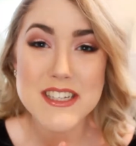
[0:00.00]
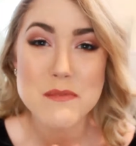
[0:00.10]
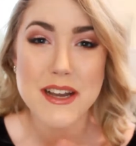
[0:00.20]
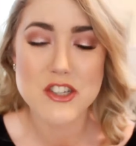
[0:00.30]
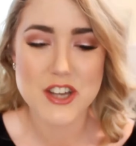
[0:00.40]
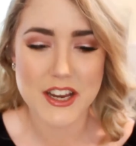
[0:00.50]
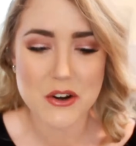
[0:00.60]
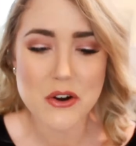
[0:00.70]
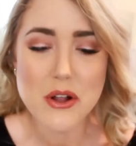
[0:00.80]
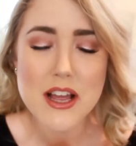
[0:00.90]
to my
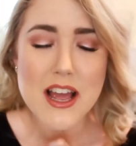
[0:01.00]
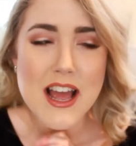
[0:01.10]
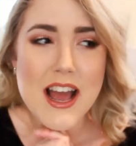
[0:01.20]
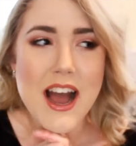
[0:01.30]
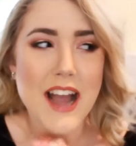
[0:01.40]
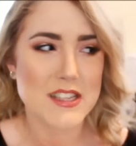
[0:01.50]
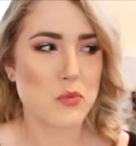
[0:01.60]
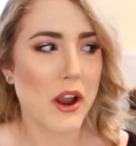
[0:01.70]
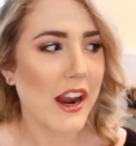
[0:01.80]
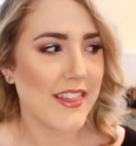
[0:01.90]
channel. I
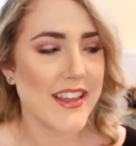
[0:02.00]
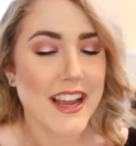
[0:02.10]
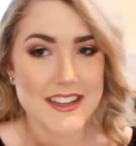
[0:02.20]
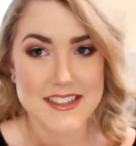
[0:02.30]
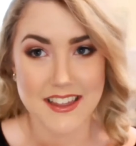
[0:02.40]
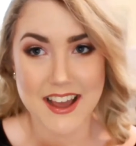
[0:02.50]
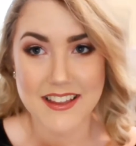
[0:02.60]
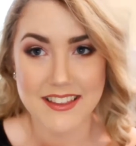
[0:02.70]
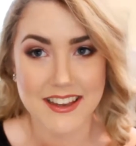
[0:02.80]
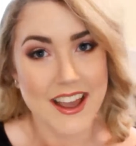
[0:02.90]
swear, I think I say
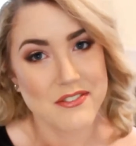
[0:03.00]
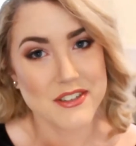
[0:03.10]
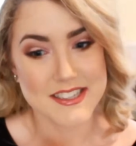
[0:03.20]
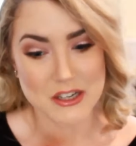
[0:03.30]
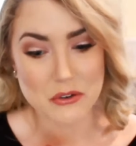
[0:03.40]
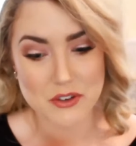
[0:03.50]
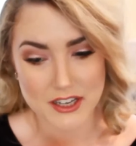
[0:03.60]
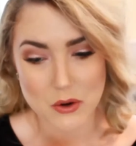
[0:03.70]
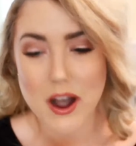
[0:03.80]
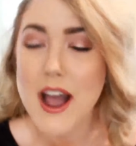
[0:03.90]
that in like every single
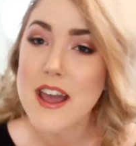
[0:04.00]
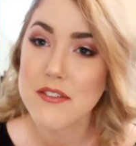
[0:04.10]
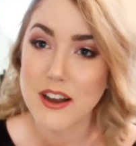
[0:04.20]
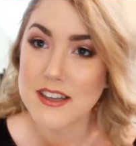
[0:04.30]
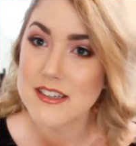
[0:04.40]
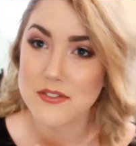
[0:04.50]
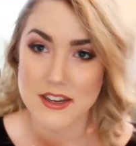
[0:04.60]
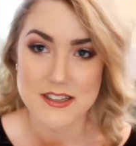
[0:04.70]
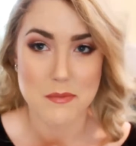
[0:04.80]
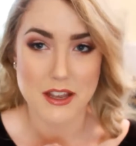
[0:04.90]
video. I have got to
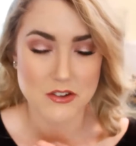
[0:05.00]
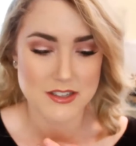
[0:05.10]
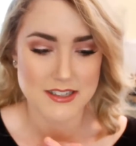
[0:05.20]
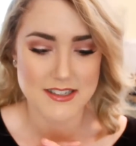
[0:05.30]
find something else to